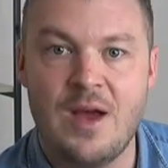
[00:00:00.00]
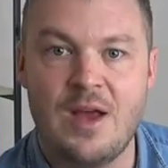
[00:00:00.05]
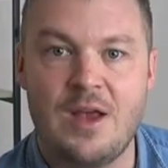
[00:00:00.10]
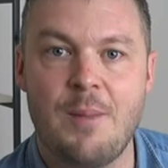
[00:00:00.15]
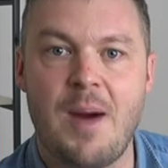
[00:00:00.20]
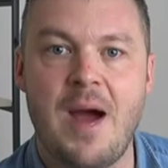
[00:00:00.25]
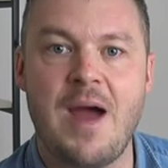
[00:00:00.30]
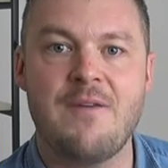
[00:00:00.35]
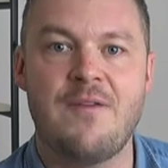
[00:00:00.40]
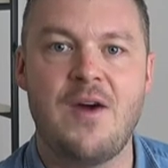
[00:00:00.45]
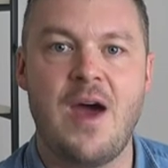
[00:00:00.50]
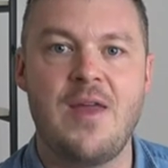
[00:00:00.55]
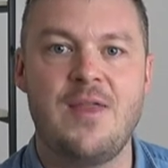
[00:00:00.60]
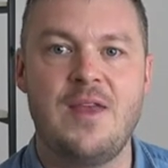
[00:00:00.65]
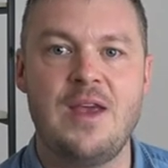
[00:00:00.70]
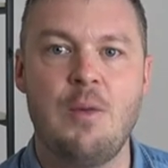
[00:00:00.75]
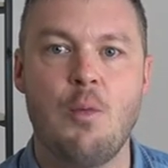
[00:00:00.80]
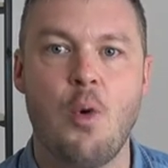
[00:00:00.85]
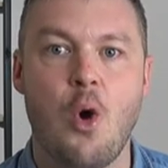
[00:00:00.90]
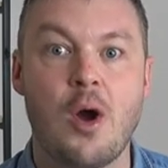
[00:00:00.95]
You might have heard
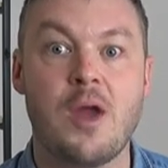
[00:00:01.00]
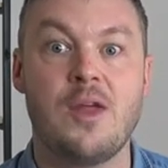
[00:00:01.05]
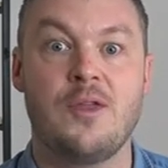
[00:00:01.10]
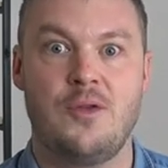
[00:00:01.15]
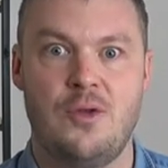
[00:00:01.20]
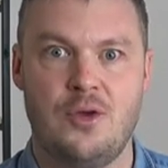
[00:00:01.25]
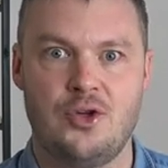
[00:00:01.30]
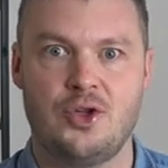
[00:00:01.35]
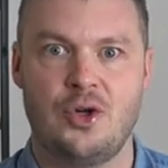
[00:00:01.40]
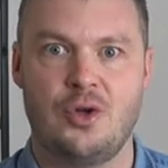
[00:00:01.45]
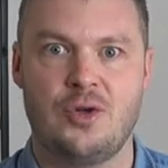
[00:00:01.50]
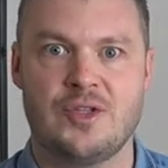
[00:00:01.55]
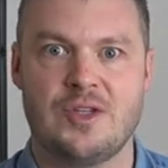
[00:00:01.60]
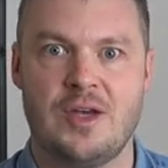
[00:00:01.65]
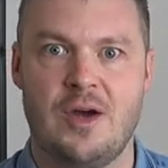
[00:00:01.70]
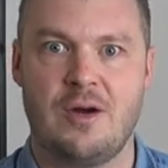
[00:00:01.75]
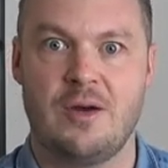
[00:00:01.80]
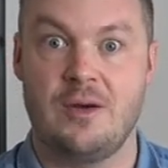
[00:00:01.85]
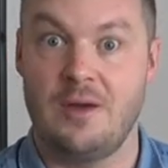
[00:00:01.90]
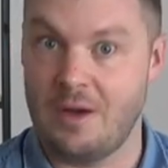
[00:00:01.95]
the Walking Through the Jungle
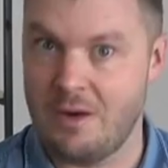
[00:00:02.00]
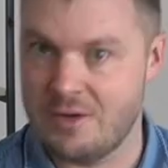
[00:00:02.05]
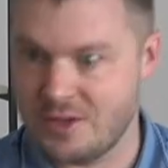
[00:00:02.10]
song. It